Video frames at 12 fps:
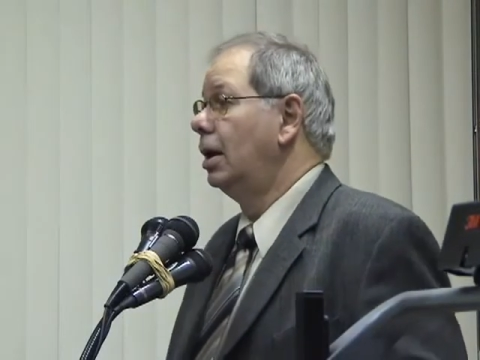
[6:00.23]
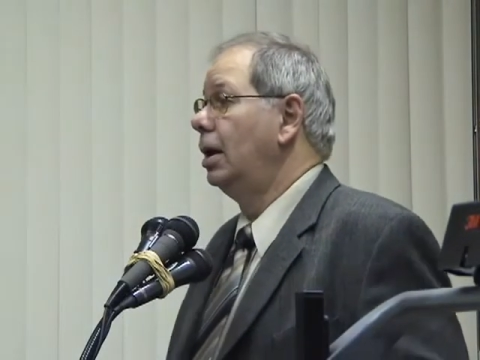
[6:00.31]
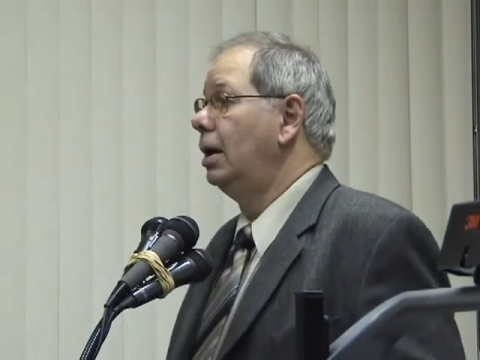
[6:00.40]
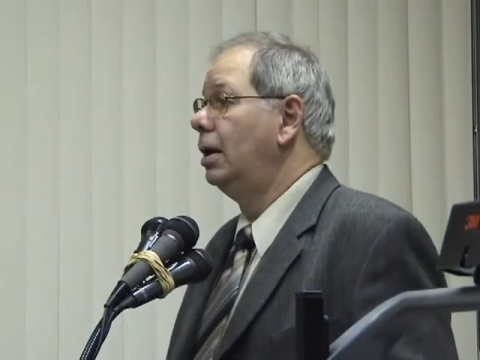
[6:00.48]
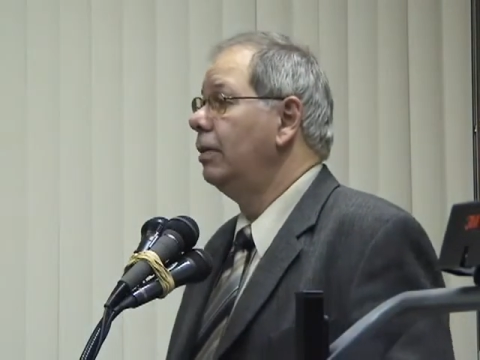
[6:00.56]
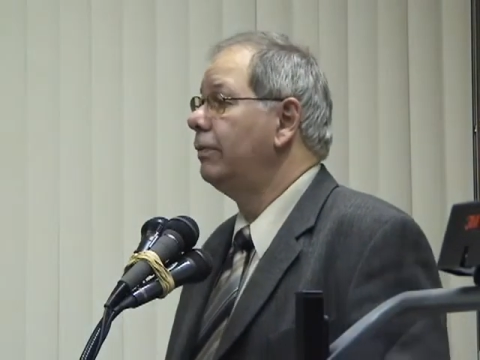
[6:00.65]

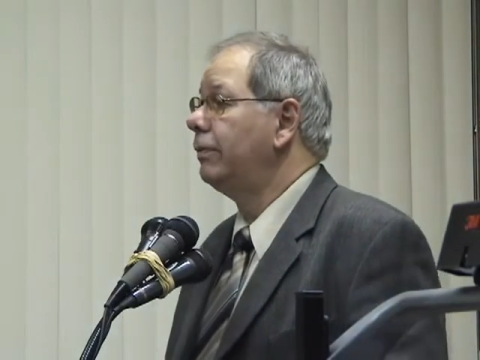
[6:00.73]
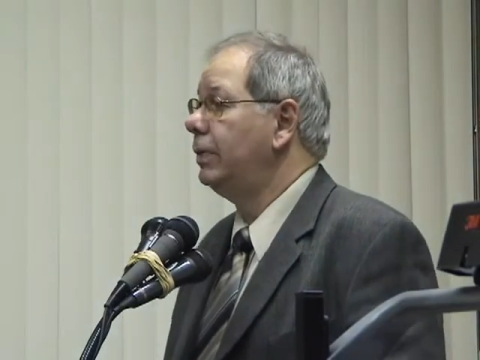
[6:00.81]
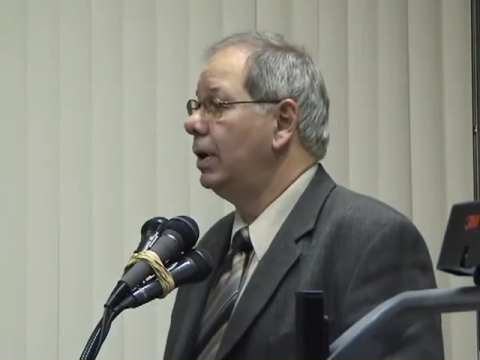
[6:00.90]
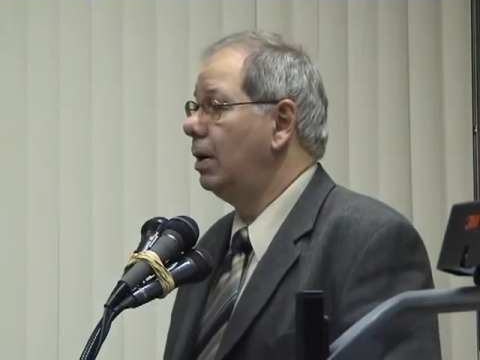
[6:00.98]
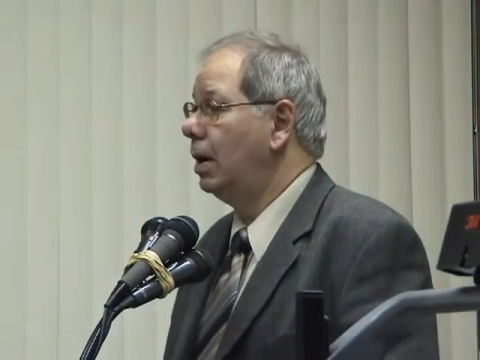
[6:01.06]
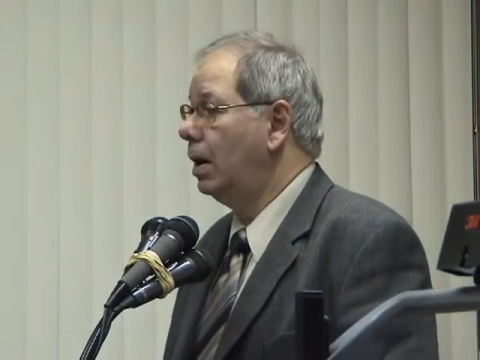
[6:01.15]
if
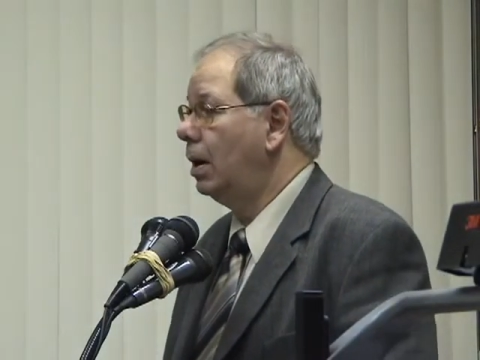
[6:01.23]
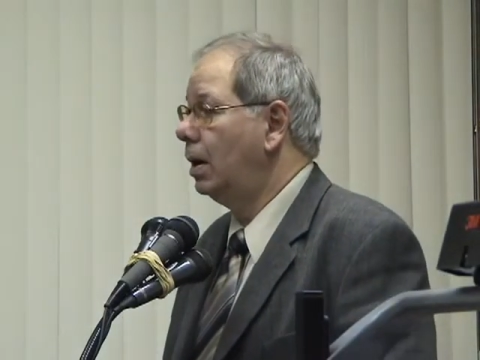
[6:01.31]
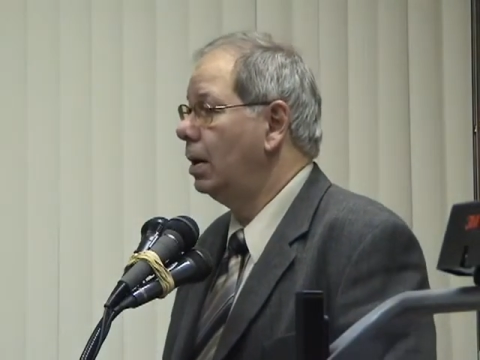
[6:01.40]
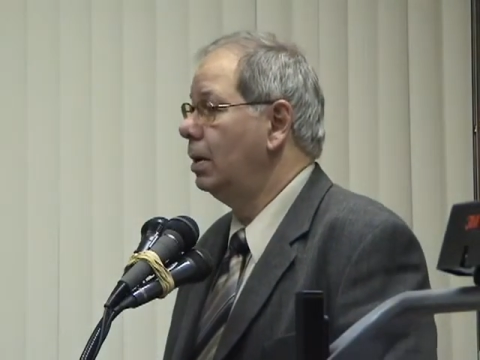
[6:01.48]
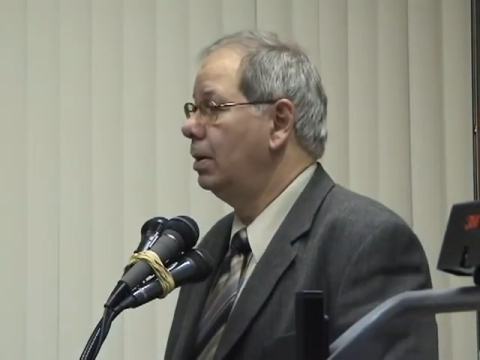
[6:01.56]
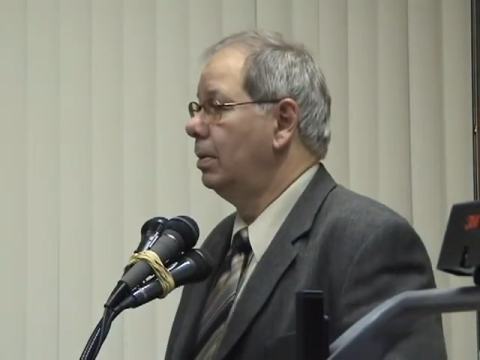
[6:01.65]
there
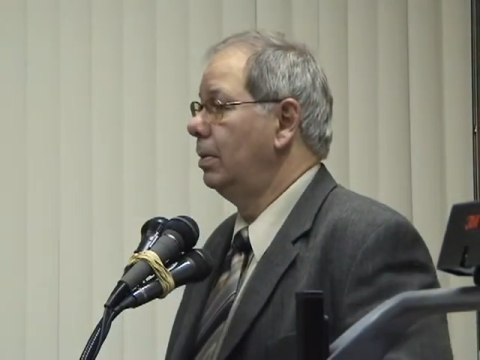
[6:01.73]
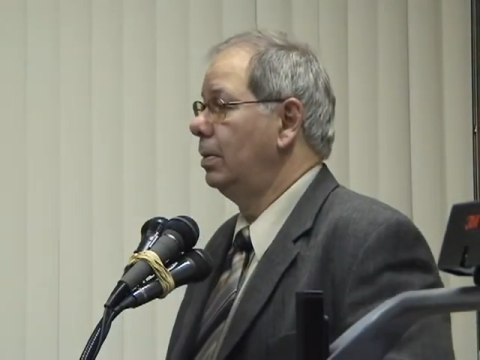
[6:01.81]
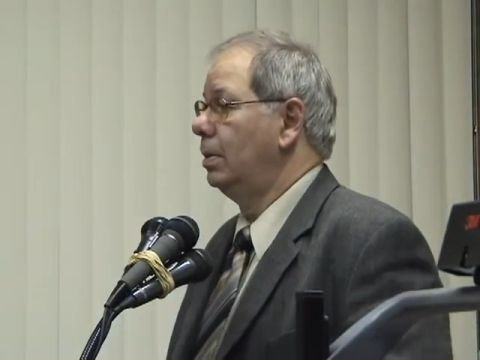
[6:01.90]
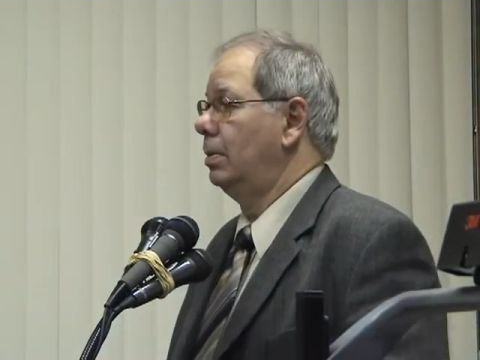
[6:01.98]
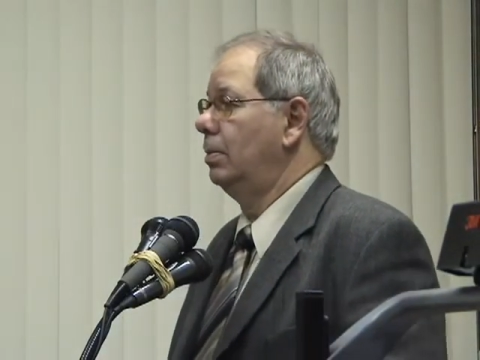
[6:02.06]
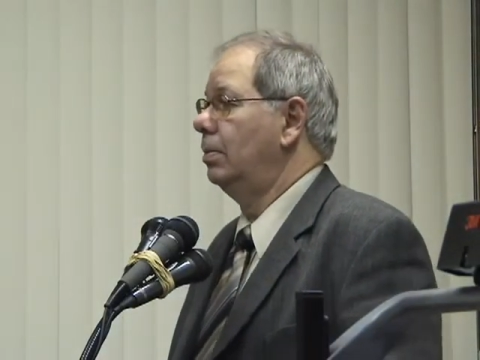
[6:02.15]
are
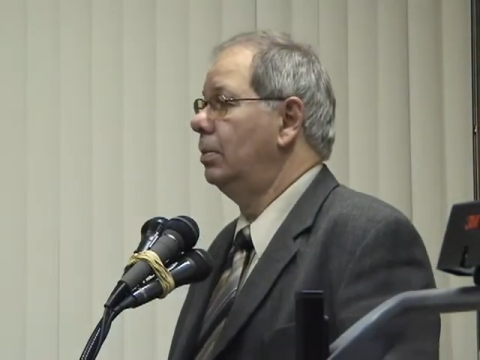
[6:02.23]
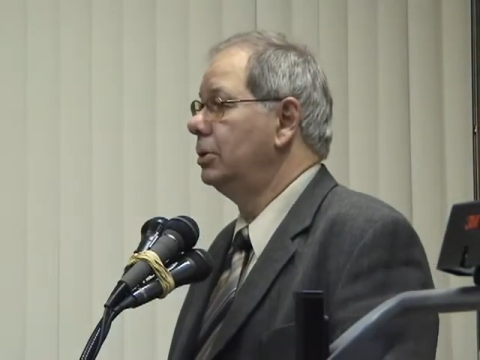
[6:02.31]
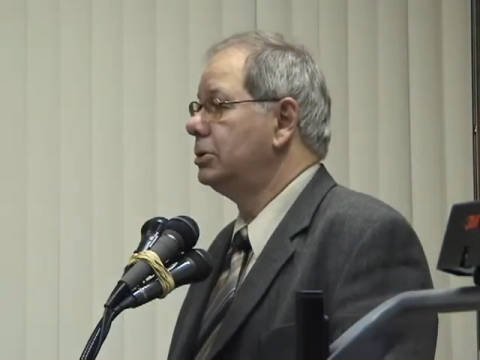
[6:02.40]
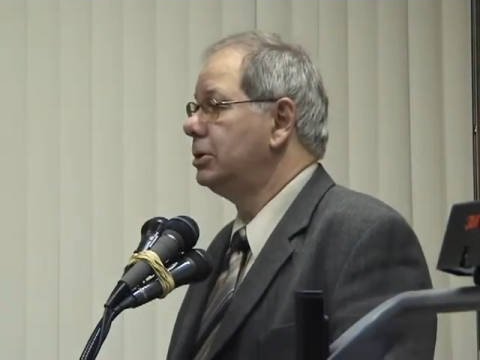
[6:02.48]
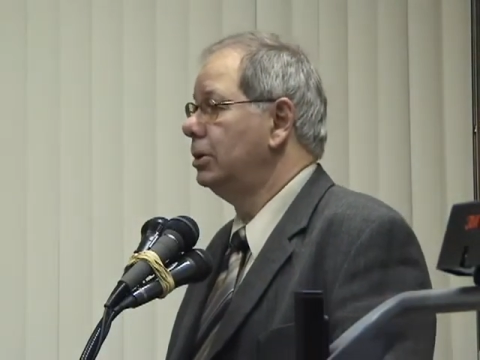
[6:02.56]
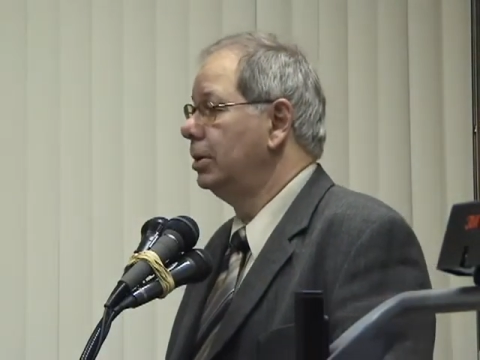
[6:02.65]

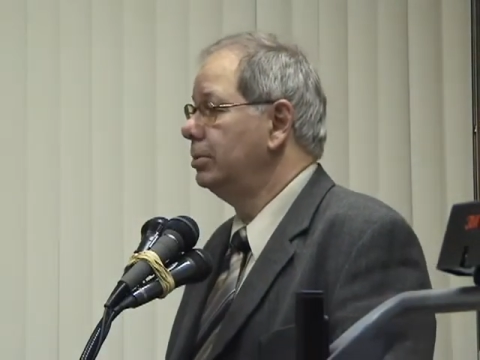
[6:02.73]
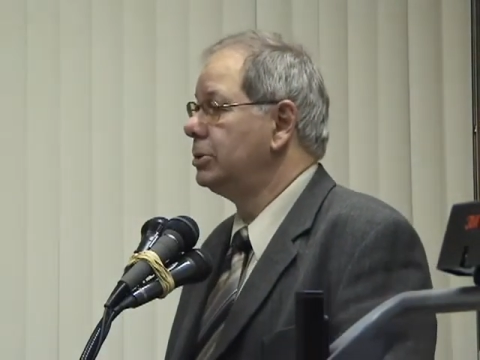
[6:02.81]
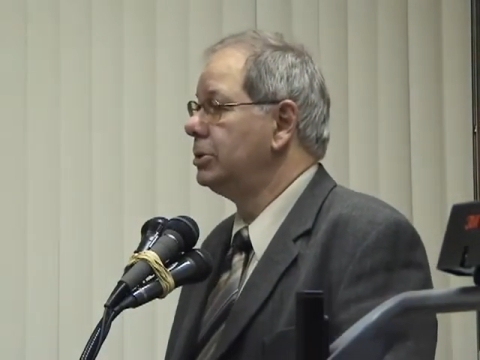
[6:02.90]
Muslims